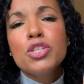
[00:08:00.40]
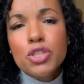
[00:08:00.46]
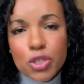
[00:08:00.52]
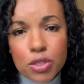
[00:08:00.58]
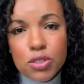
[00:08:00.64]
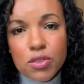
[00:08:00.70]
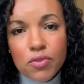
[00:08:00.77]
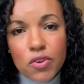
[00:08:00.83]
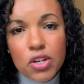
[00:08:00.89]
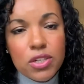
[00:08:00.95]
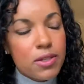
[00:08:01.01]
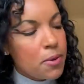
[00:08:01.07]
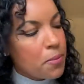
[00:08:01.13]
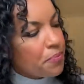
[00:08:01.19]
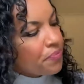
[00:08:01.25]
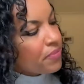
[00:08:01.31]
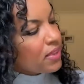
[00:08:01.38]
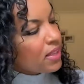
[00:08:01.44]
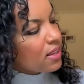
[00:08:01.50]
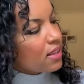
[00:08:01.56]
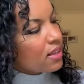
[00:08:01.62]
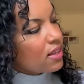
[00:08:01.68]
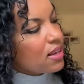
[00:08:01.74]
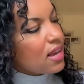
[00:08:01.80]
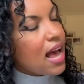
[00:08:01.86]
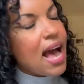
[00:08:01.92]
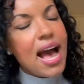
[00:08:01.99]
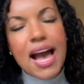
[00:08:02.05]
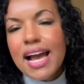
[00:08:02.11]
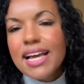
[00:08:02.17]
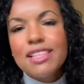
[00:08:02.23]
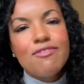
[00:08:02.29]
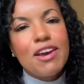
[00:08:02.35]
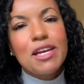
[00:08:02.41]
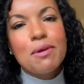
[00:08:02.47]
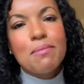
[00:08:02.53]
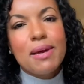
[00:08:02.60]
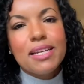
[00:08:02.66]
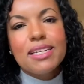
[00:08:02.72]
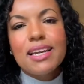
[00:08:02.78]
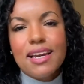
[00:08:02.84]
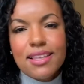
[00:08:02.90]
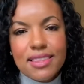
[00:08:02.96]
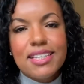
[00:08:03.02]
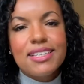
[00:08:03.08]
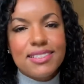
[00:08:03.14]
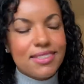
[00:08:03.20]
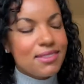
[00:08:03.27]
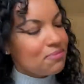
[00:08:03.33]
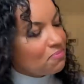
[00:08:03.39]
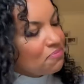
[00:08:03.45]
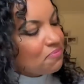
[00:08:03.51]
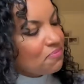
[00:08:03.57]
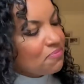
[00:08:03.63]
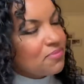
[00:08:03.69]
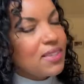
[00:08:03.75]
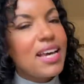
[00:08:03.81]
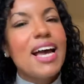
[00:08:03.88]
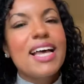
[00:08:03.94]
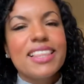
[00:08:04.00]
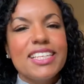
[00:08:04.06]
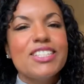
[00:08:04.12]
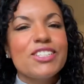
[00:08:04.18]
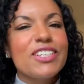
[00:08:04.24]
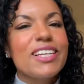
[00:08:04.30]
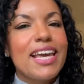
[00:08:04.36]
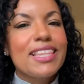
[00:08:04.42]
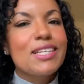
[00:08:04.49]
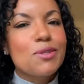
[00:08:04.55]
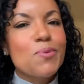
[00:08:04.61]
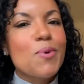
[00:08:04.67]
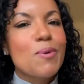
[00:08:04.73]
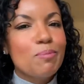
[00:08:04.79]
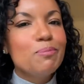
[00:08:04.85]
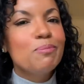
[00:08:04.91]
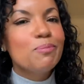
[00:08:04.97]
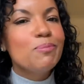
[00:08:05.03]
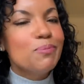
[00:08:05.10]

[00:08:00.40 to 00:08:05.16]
useful. Highly recommend it. I think you should get this one.